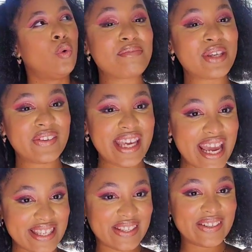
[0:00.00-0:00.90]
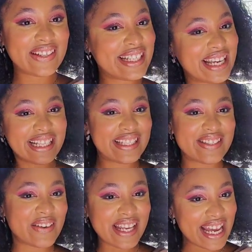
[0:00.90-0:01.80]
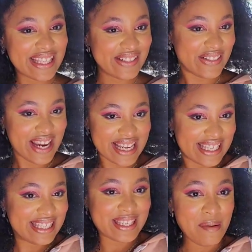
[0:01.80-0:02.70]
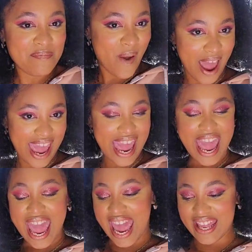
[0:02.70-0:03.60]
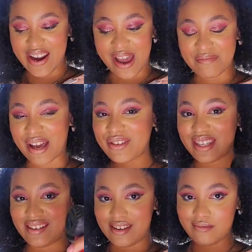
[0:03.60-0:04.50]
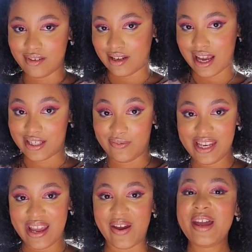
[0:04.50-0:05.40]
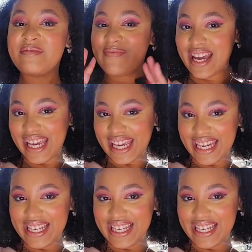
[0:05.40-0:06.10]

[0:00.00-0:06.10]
So glad that you guys will stop by. And I'll see you in the next video. Bye.